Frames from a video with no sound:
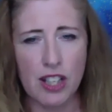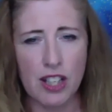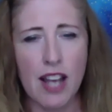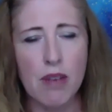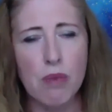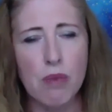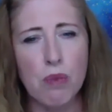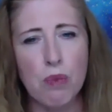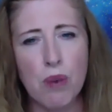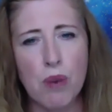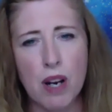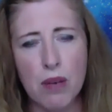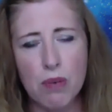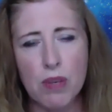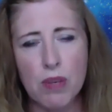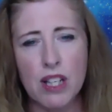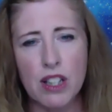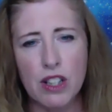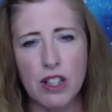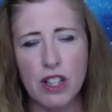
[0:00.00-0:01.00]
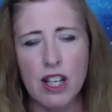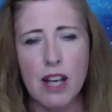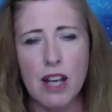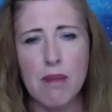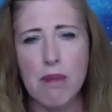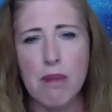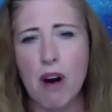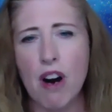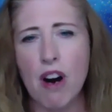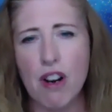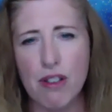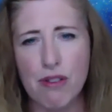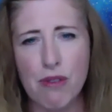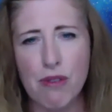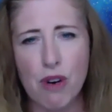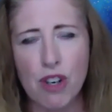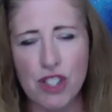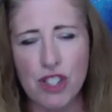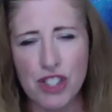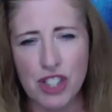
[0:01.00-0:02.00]
And when we look at part of
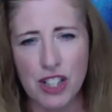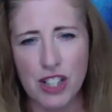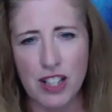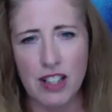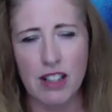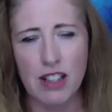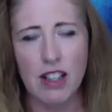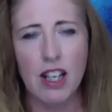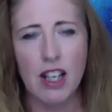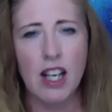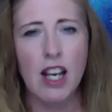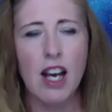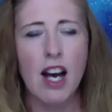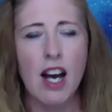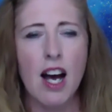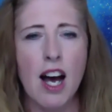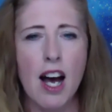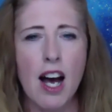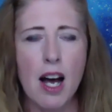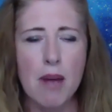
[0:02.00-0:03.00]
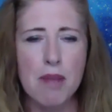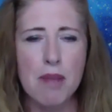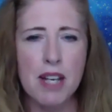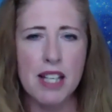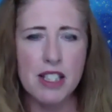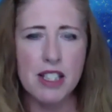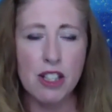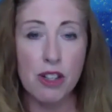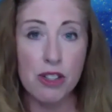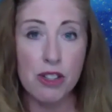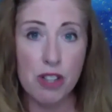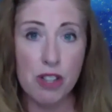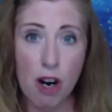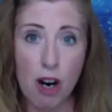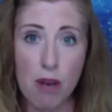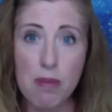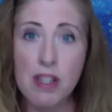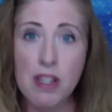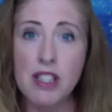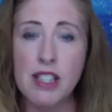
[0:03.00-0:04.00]
fortune, um, it's our
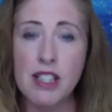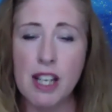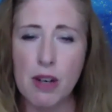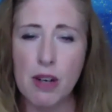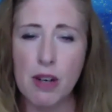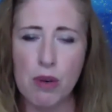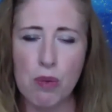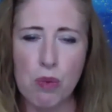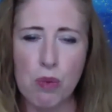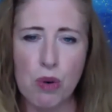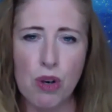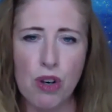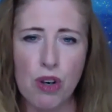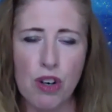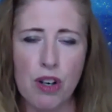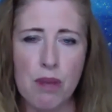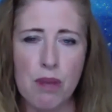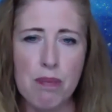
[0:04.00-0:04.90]
Dharma sacred work.